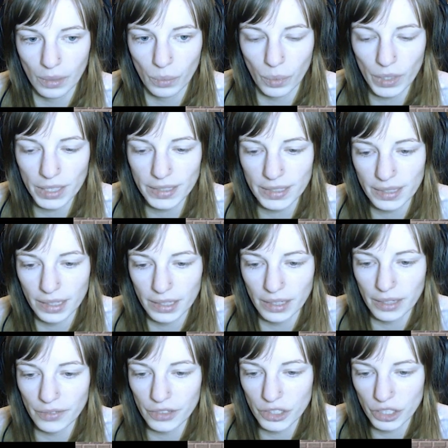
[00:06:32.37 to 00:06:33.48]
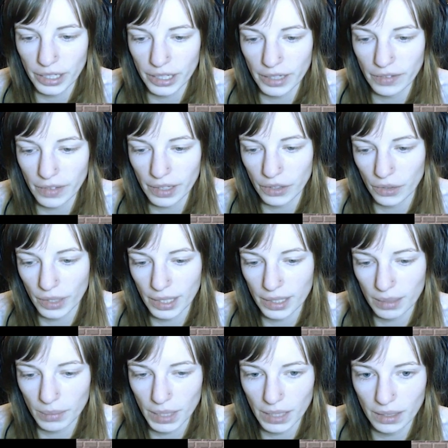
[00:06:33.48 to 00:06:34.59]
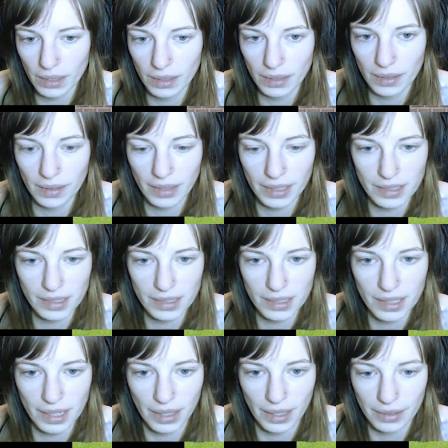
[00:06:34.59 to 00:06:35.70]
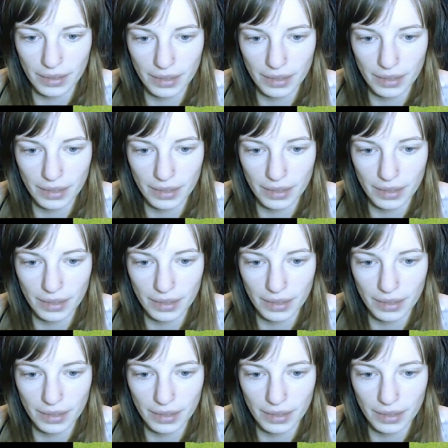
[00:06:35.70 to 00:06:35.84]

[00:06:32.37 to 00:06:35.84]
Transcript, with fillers: What? Another shiny thing? Are you kidding me? That's insane.